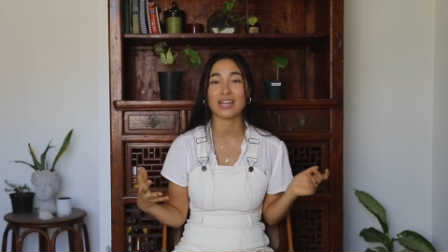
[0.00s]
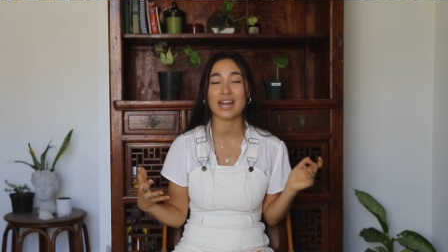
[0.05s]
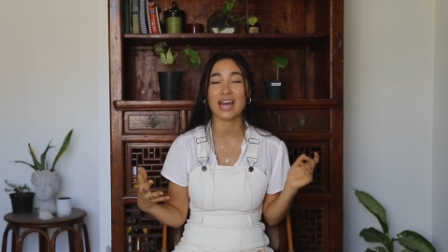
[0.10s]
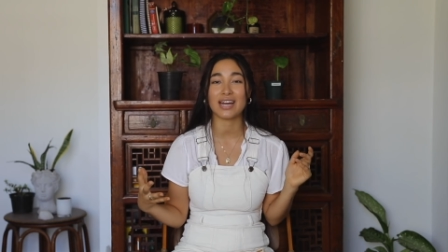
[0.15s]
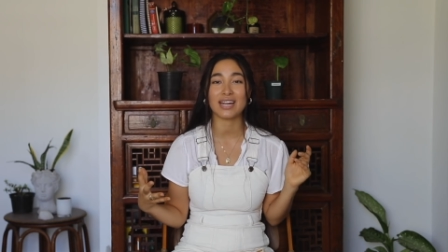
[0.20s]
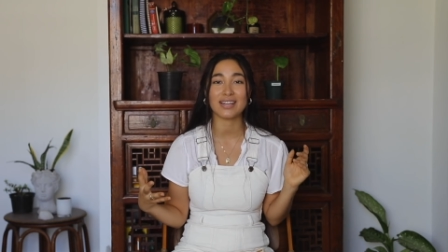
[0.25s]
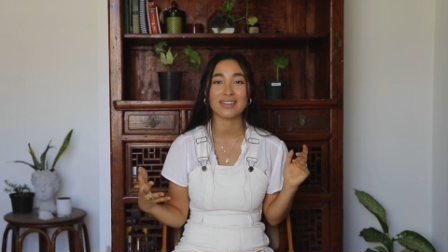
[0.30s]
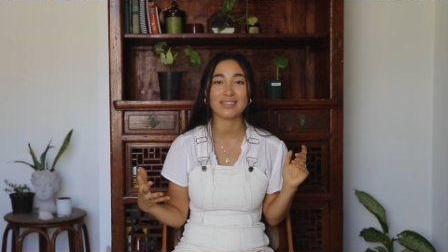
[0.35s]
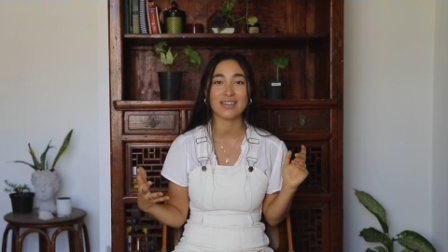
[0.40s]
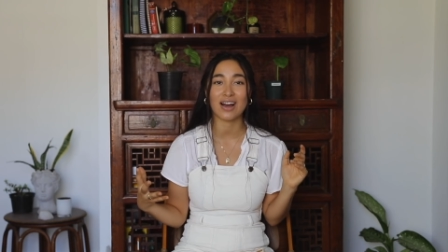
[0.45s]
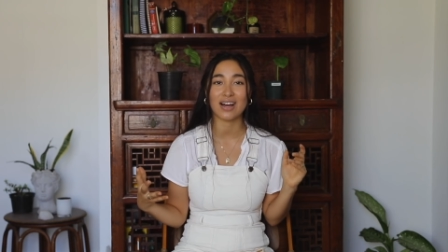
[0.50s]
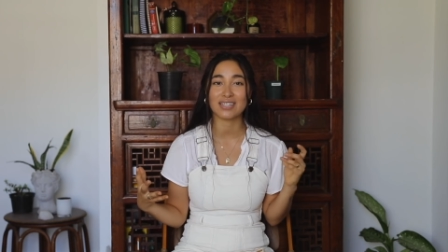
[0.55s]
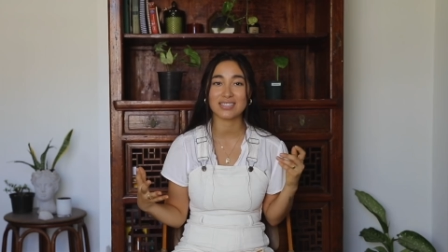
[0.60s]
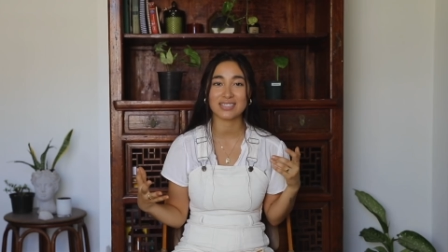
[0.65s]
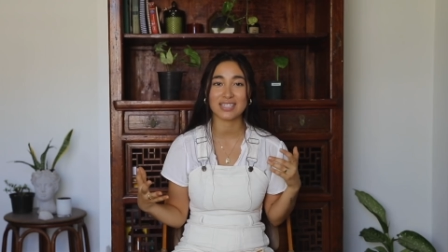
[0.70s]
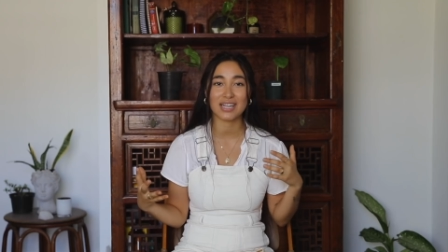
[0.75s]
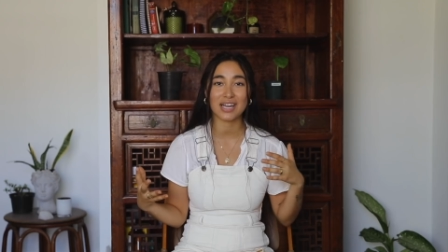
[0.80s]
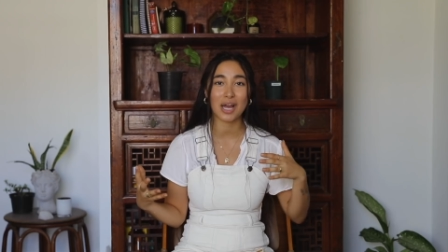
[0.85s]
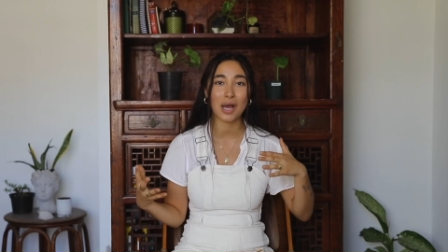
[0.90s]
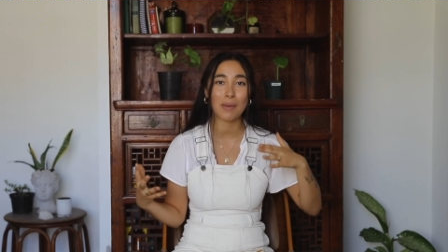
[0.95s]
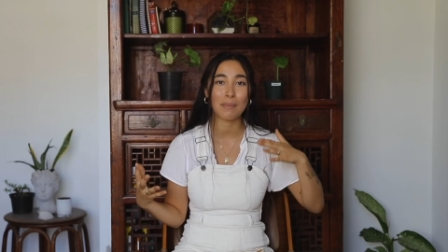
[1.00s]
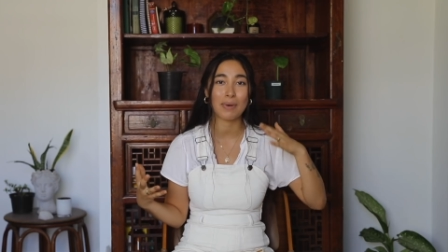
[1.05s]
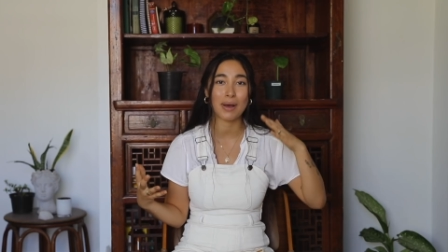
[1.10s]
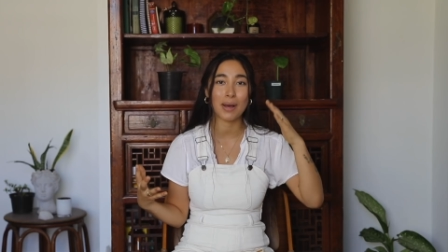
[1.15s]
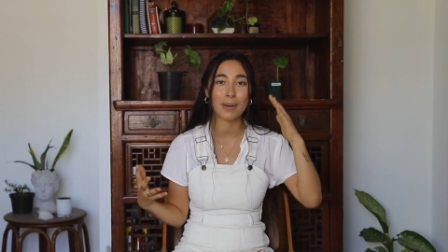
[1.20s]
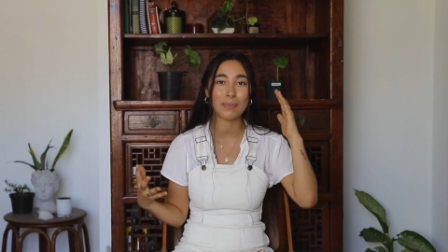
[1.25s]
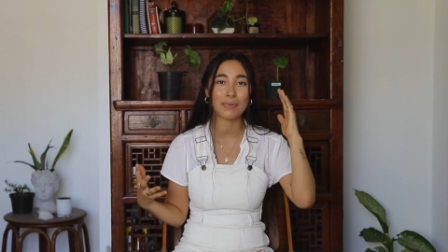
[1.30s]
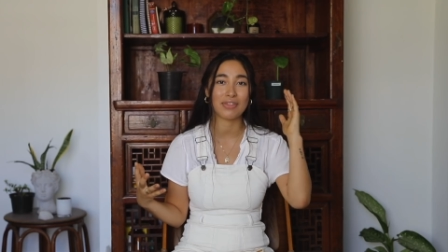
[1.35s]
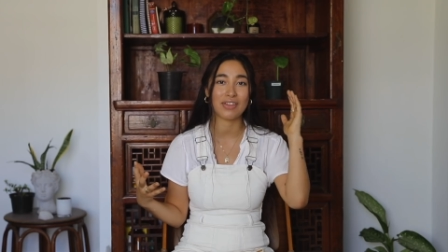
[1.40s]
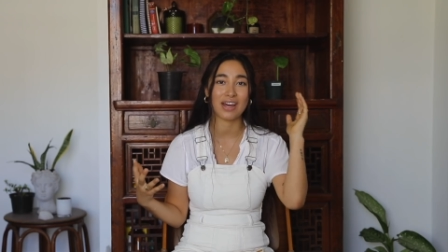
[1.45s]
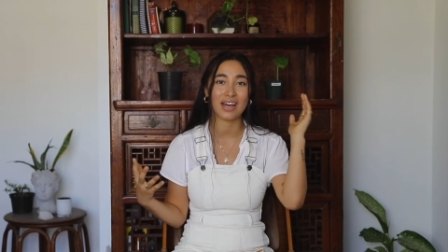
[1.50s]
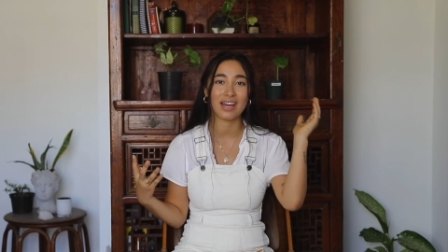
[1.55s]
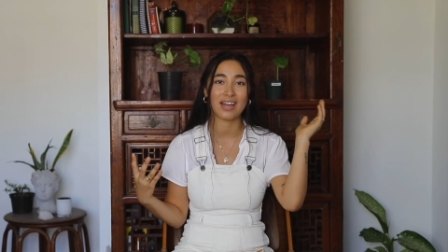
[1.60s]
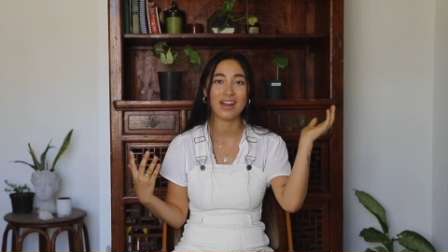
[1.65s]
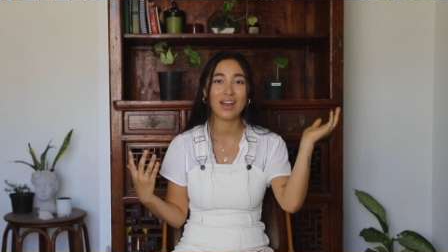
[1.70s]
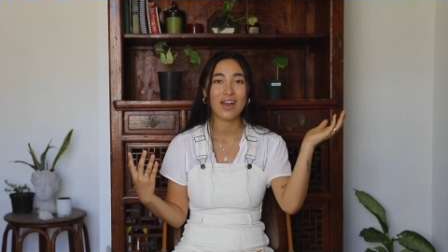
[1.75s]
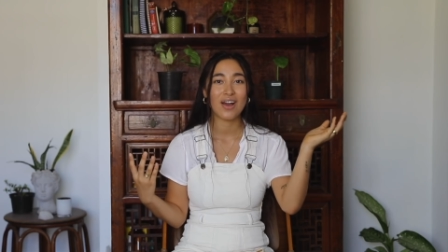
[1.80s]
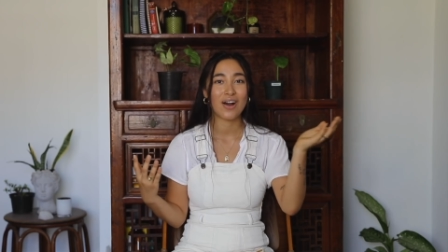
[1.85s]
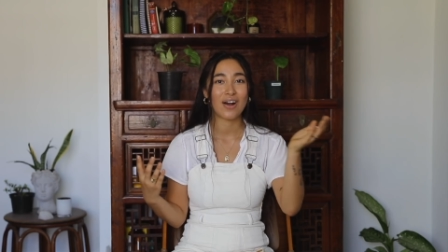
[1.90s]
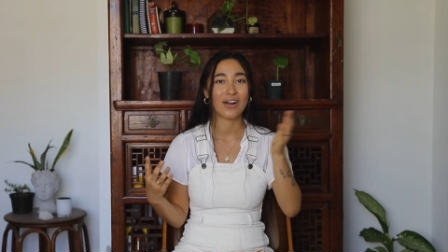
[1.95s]
and any thoughts that come up
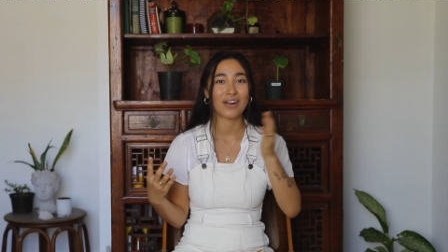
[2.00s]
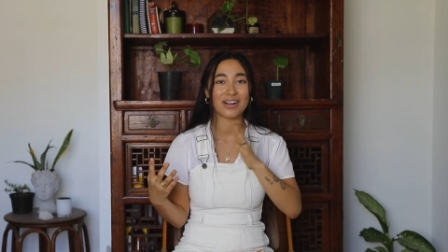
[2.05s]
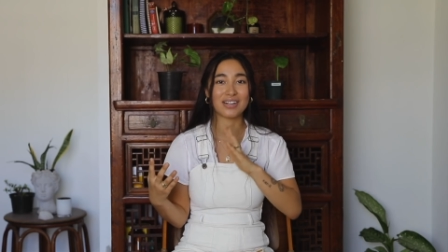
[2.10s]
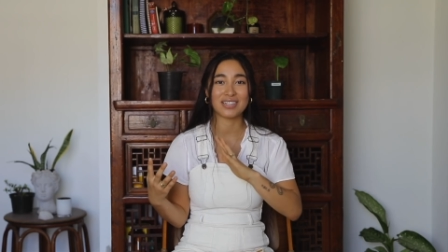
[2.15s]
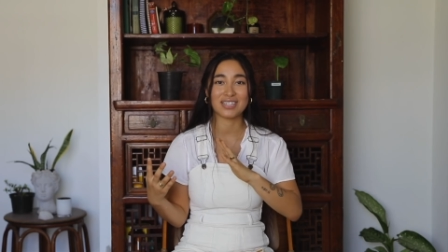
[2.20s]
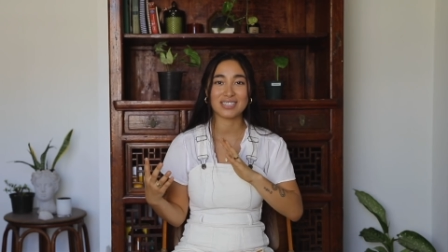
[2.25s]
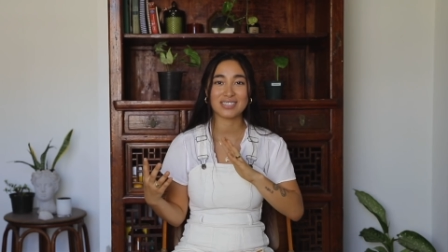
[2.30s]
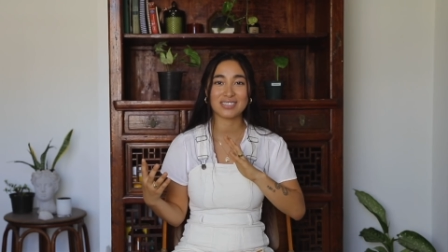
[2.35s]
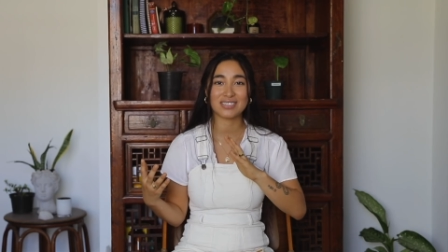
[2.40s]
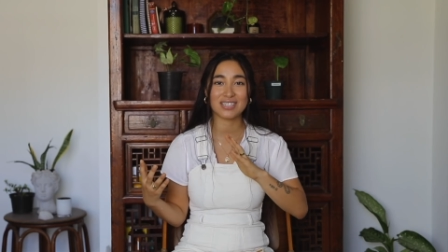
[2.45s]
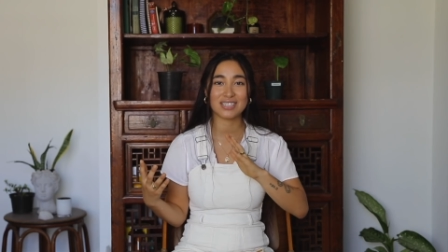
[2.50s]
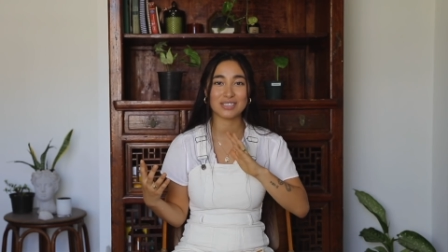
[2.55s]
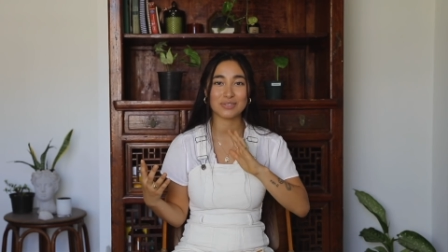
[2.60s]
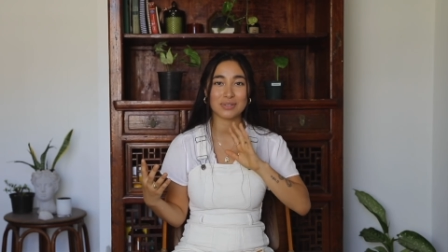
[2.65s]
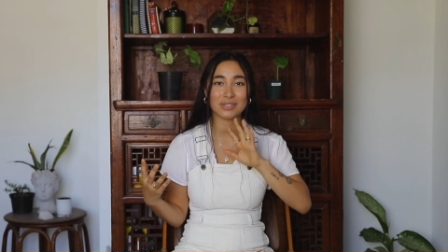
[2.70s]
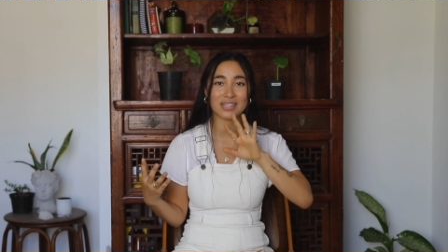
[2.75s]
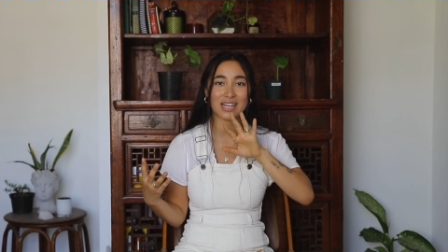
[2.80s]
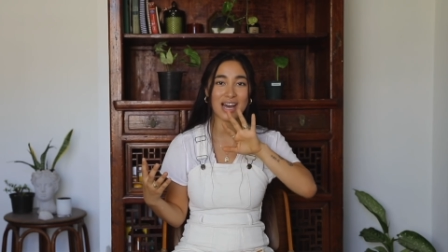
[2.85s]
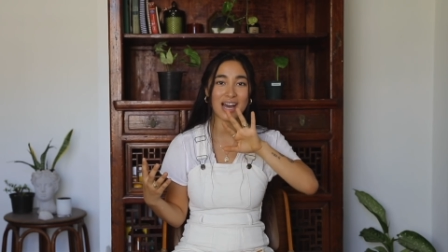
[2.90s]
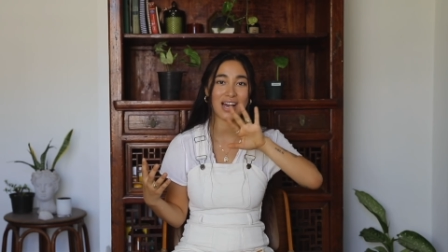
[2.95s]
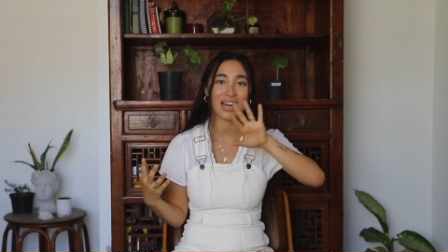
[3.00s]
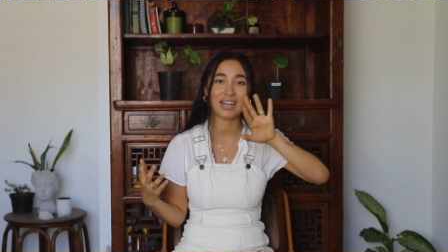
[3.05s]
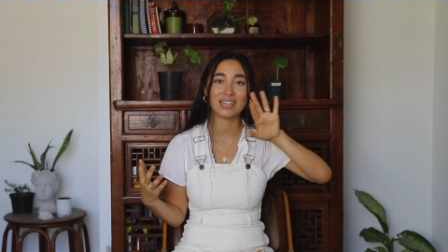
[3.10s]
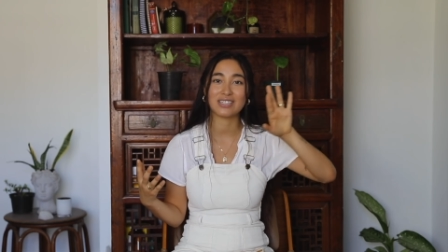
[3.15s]
that are in dissonance with that,